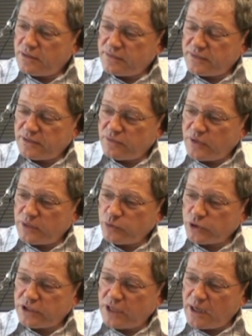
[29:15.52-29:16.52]
then one
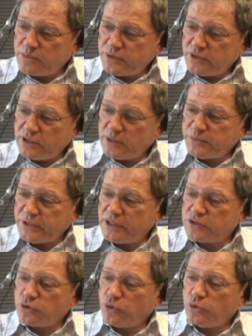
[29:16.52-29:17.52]
more tab,
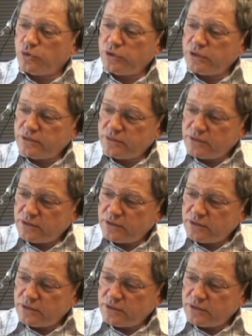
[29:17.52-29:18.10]
replace all,